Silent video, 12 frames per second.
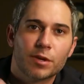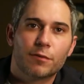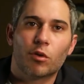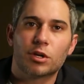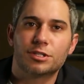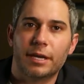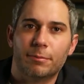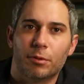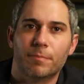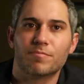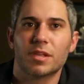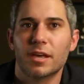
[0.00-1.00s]
For
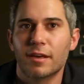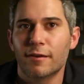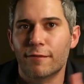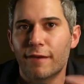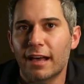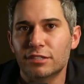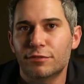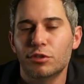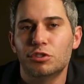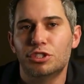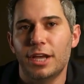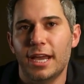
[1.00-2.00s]
example, fast
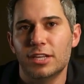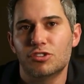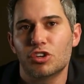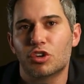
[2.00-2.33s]
food chains